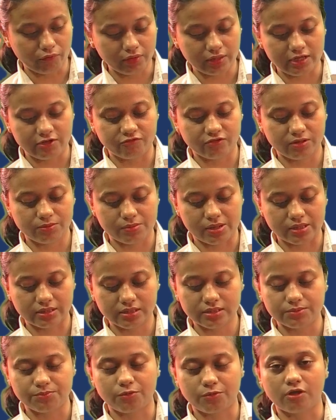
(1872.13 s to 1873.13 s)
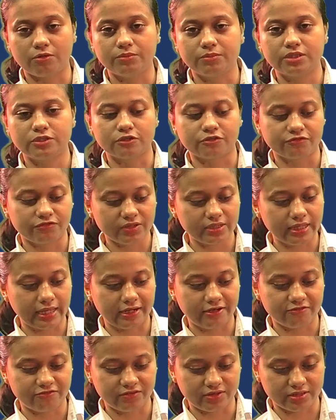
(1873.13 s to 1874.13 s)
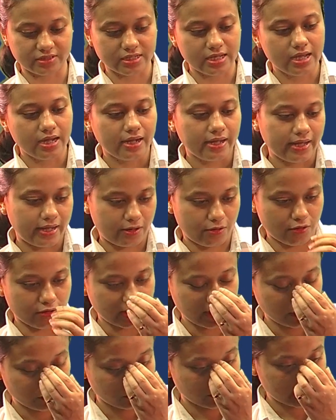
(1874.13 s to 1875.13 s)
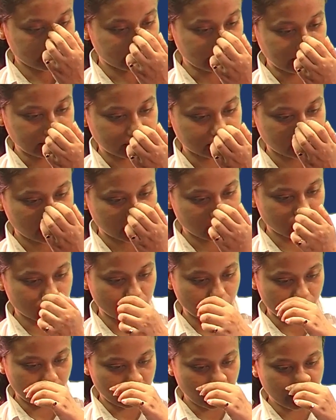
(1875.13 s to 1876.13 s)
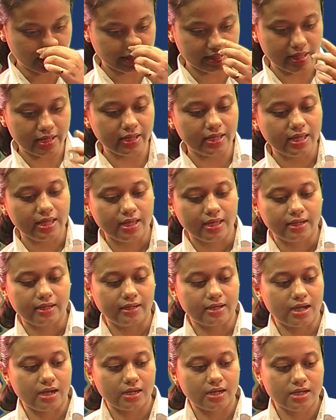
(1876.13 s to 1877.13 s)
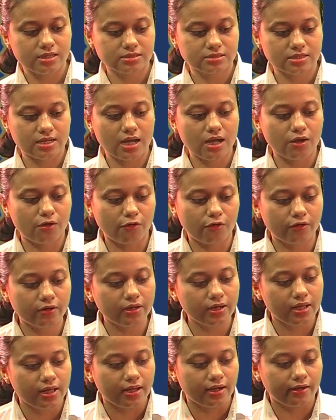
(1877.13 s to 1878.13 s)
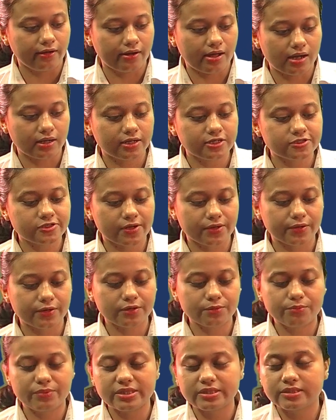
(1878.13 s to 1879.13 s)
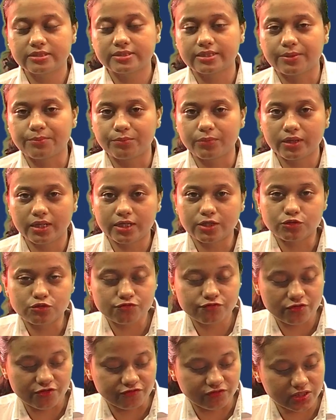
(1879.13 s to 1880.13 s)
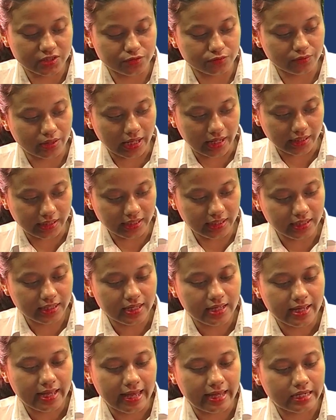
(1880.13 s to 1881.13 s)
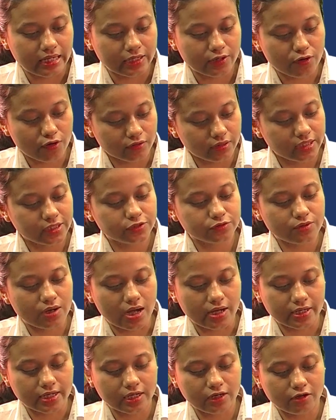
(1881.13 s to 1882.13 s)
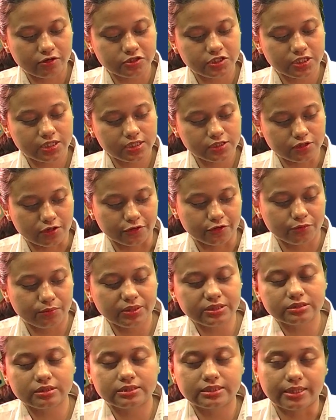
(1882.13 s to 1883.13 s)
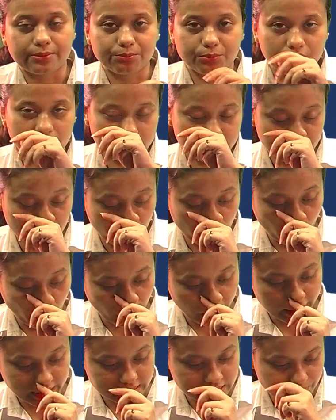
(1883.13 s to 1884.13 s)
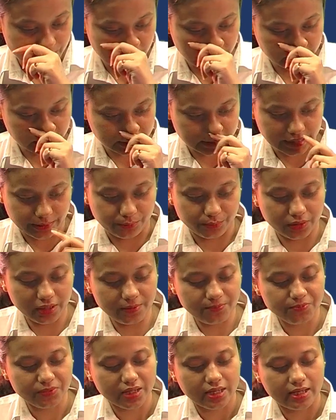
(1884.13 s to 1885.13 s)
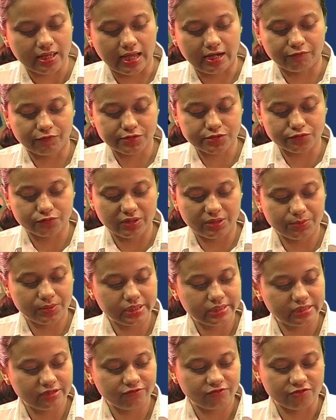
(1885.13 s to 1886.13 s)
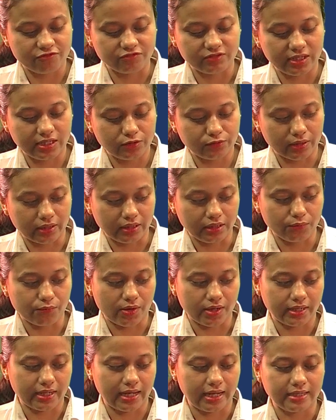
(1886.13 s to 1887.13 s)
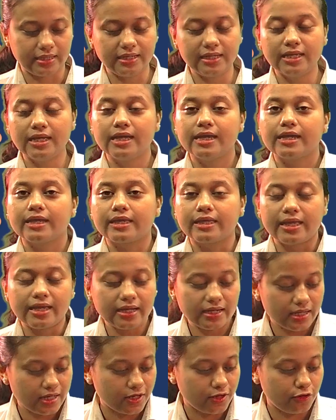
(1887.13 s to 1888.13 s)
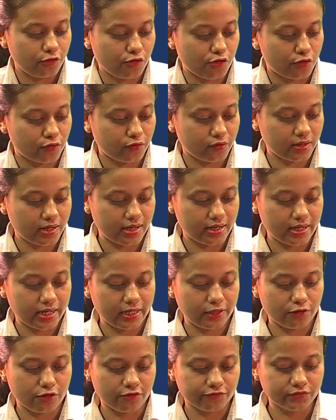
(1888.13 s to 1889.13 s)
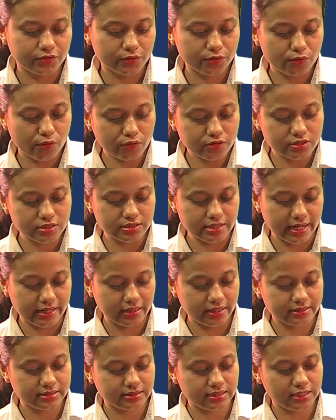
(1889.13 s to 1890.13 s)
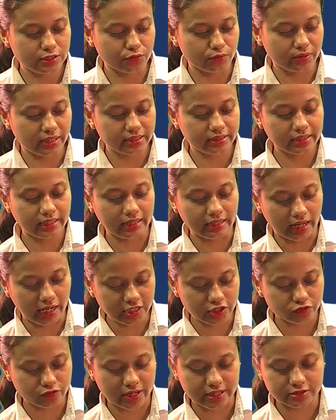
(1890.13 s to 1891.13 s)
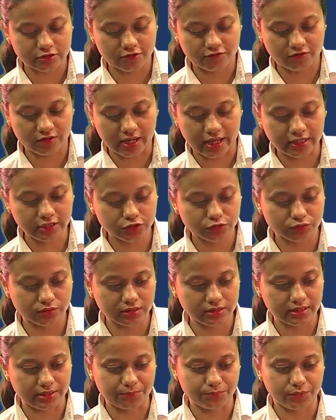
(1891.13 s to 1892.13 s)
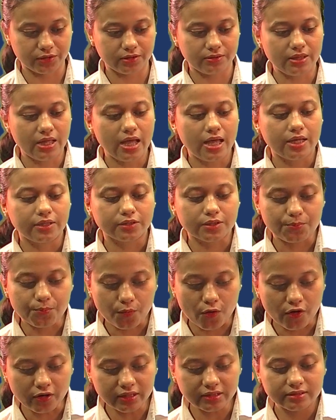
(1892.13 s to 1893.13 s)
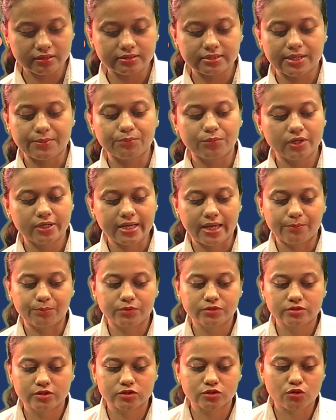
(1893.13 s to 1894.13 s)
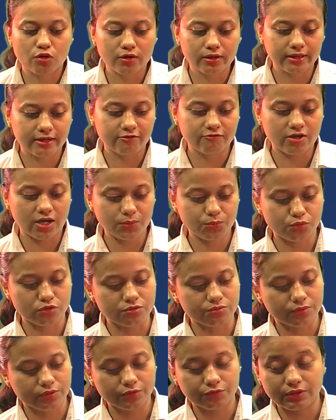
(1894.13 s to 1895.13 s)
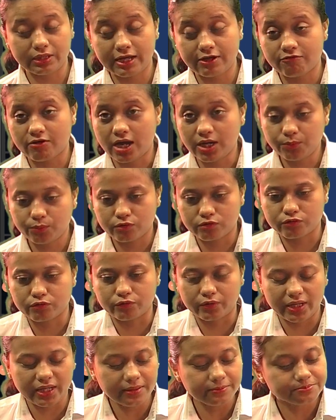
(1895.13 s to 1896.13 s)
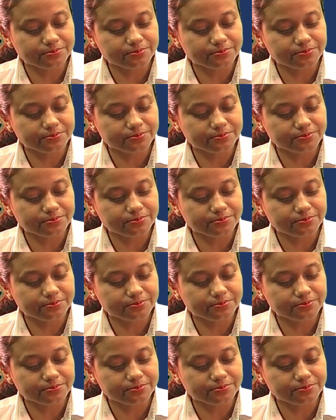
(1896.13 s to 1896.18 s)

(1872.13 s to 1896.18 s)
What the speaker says: even by the deployment of an elephant. According to the Sanskrit shloka, King Nagaska or Nagashankar built the temple in 252 AD, and according to archaeological documents, the temple is the oldest among the temple and was rebuilt in 1521 AD. King Naranarayan of the Koch dynasty donated large tracts of land to the temple. The pond in the temple campus is called Devan Pukuri,